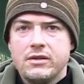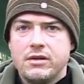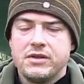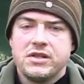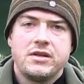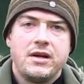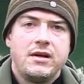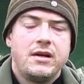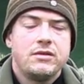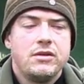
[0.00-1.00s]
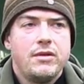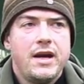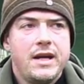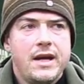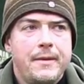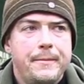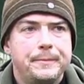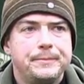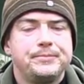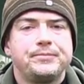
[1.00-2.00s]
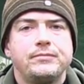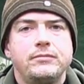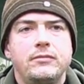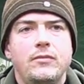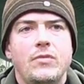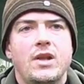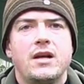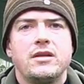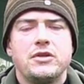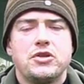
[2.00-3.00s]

I'll do